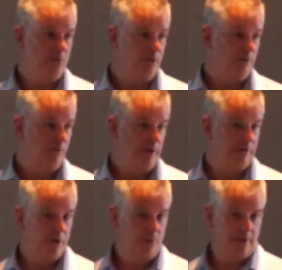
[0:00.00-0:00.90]
of
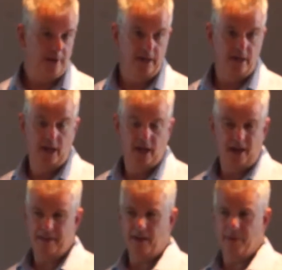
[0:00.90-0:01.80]
revenue within, I
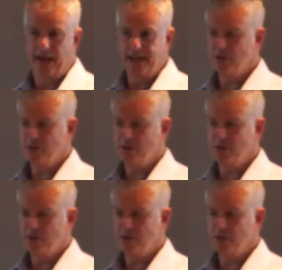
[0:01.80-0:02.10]
think, about 8